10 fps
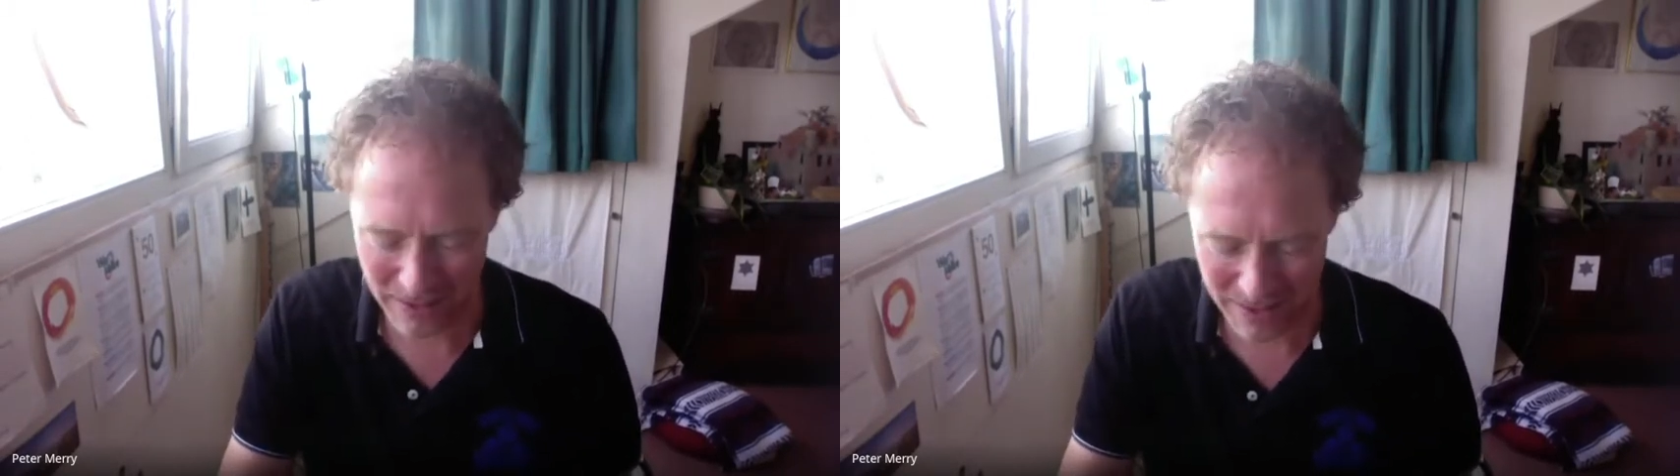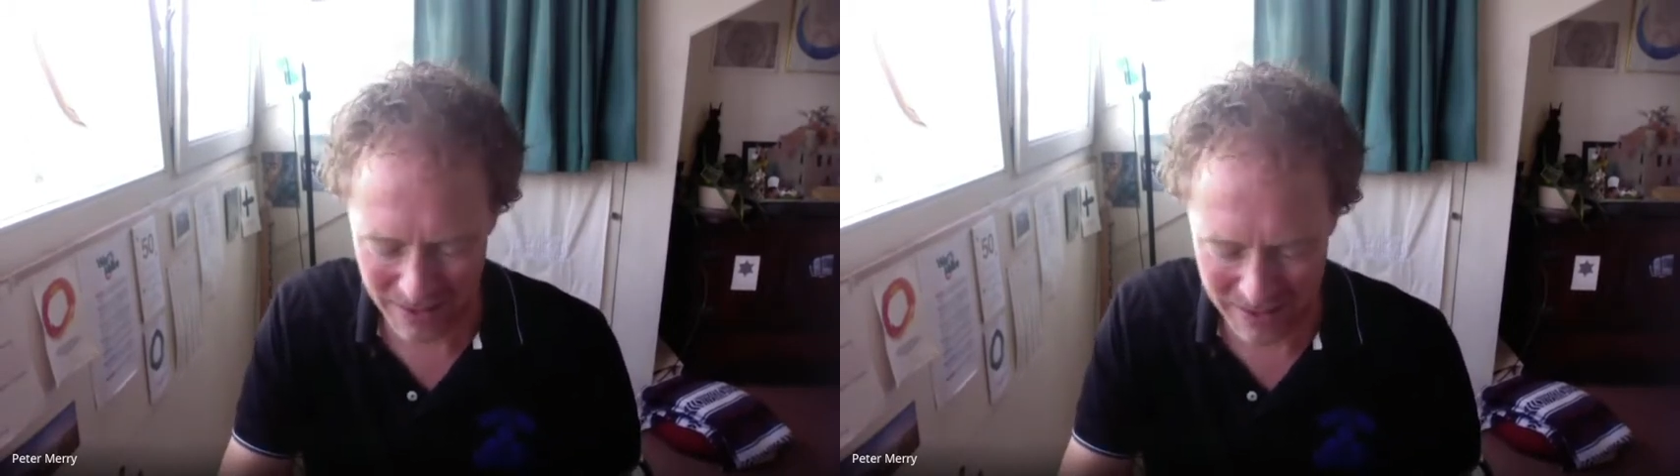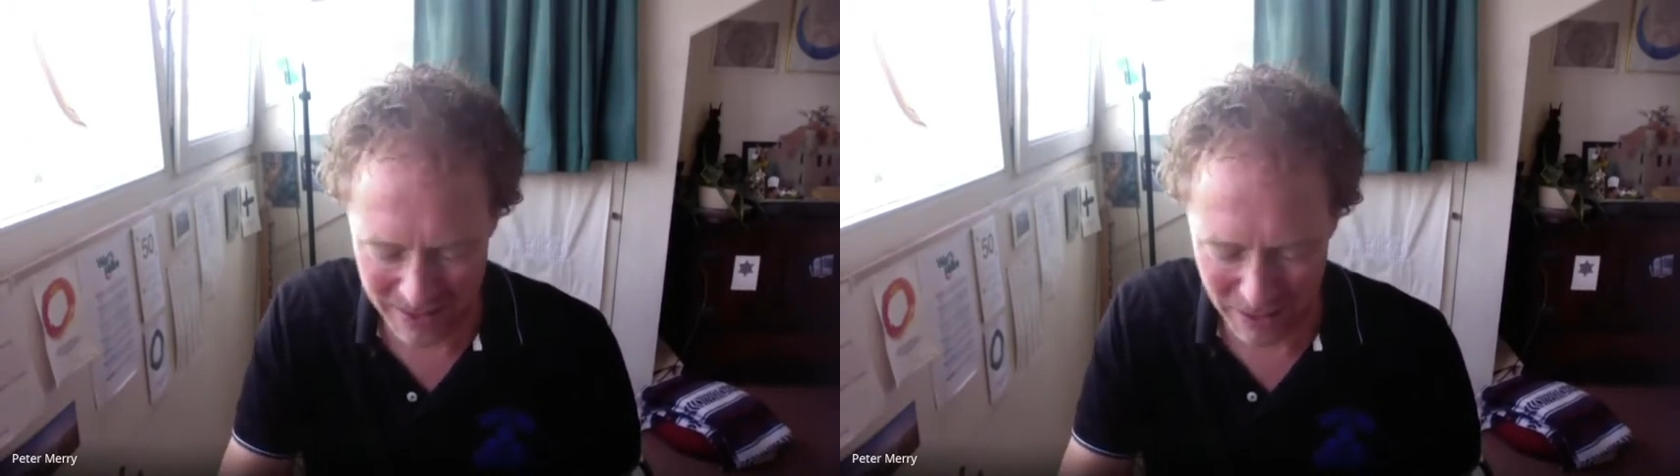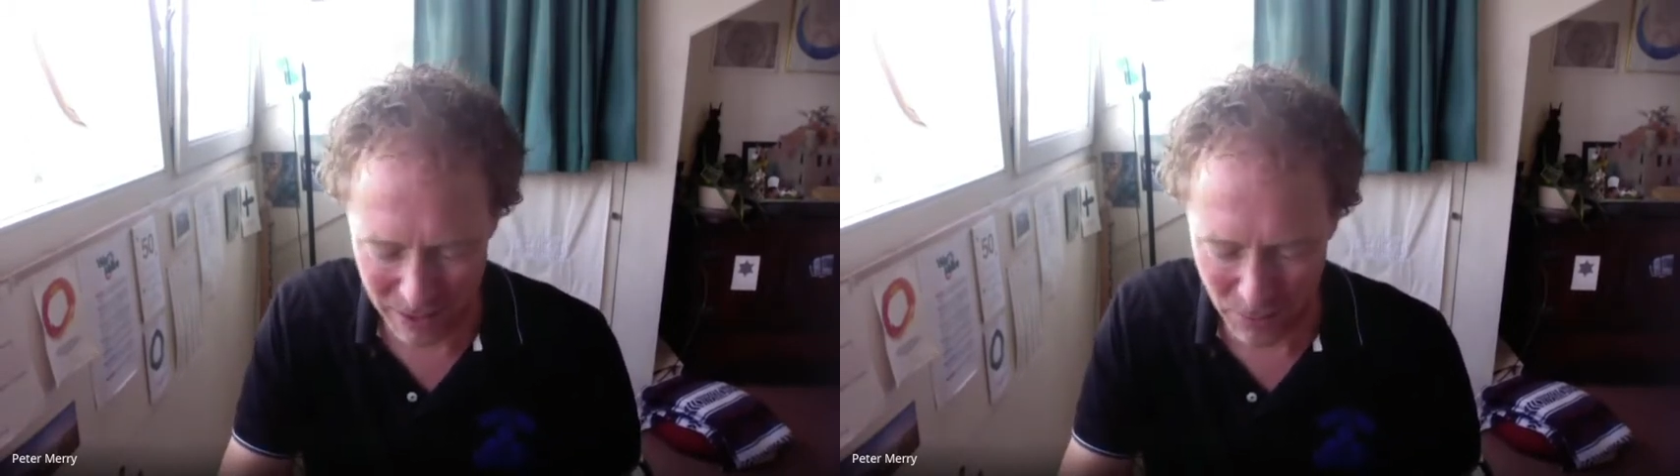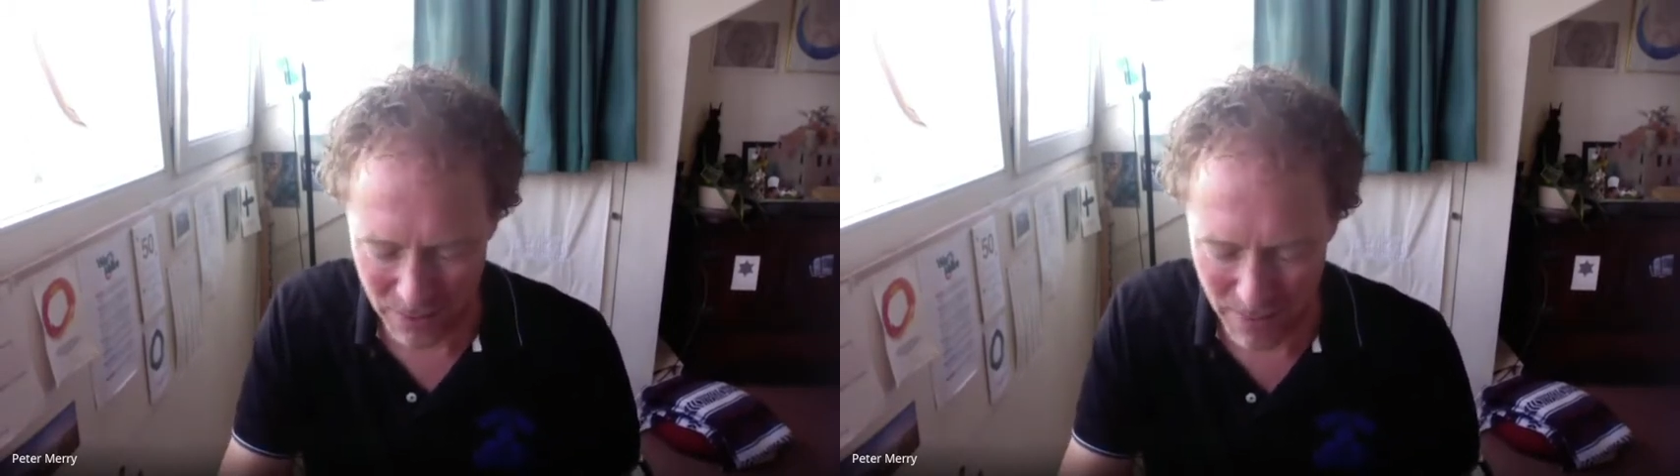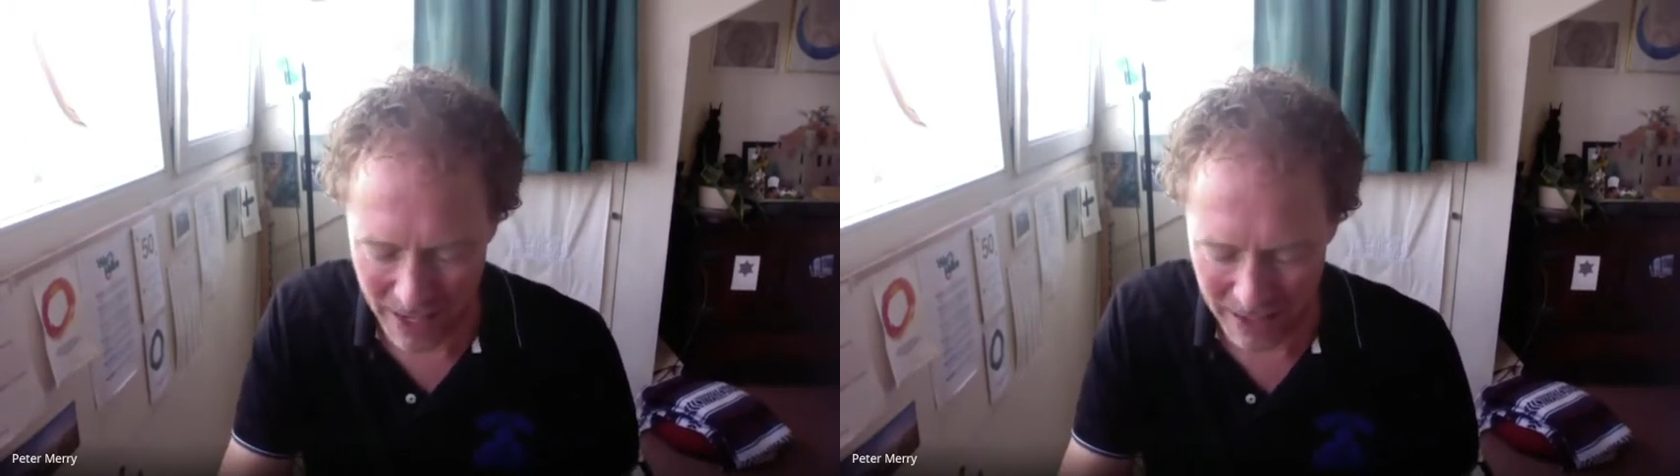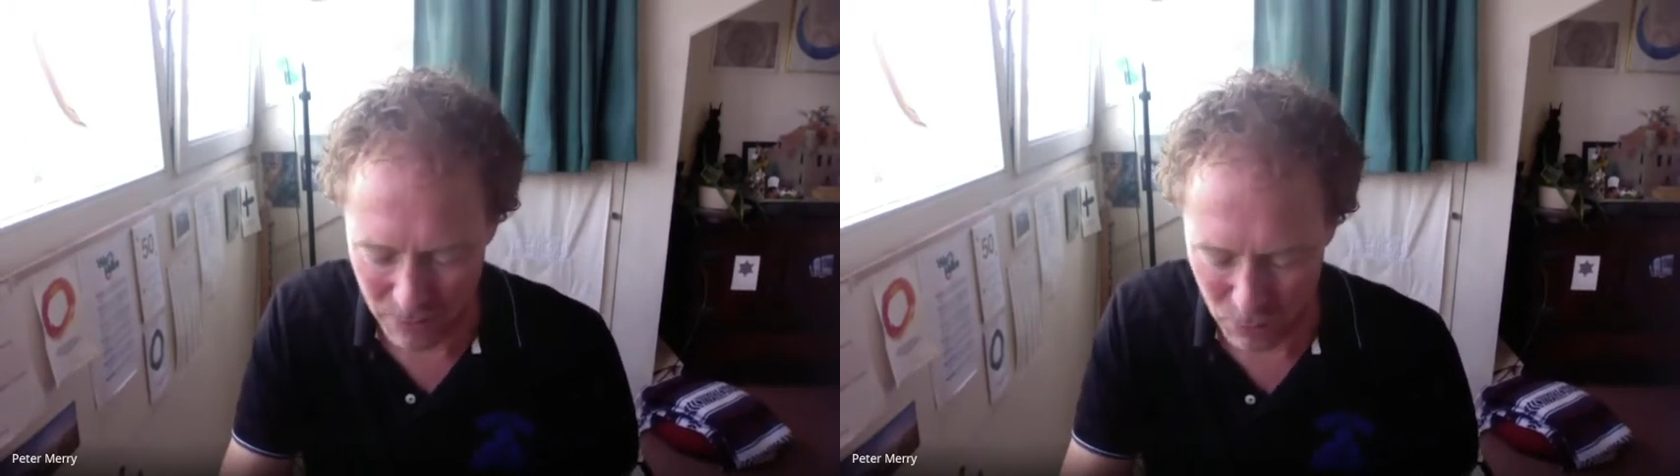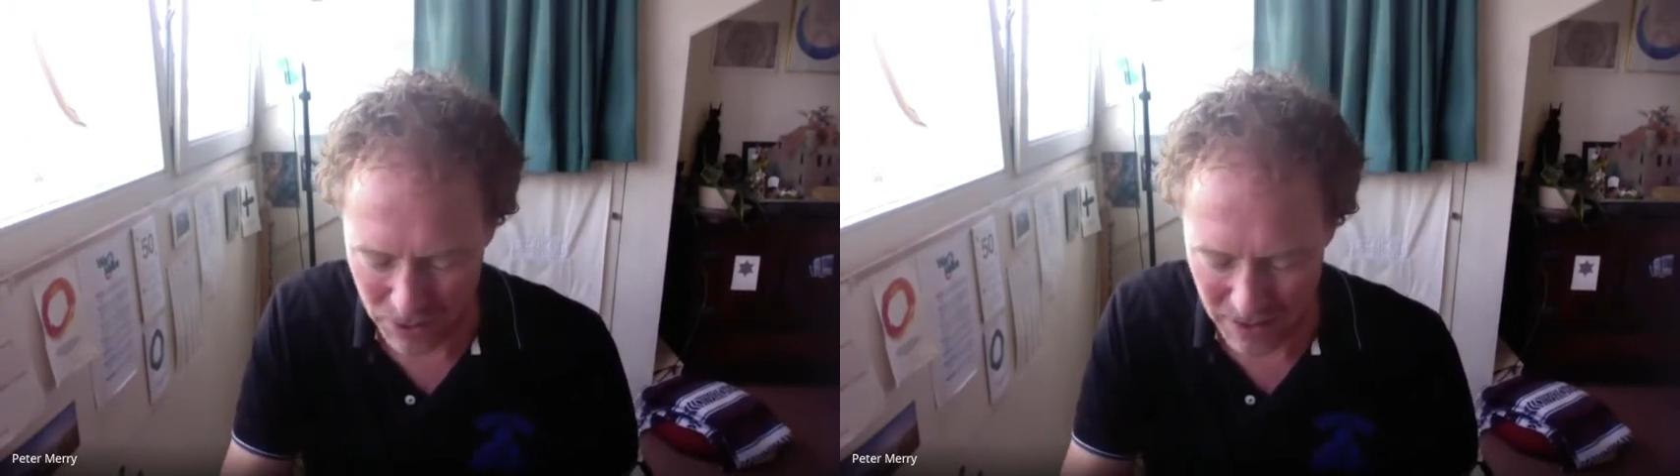I think the deal that we made was